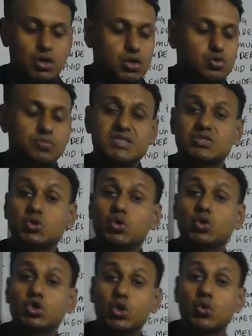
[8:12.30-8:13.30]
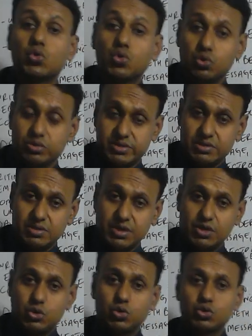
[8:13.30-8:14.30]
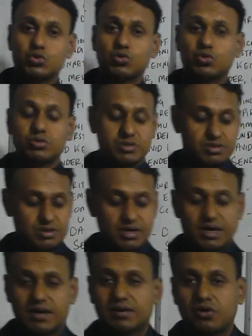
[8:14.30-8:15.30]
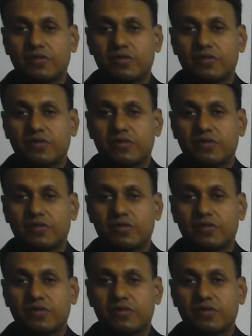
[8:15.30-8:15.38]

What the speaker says: You must know your roles, and those roles are,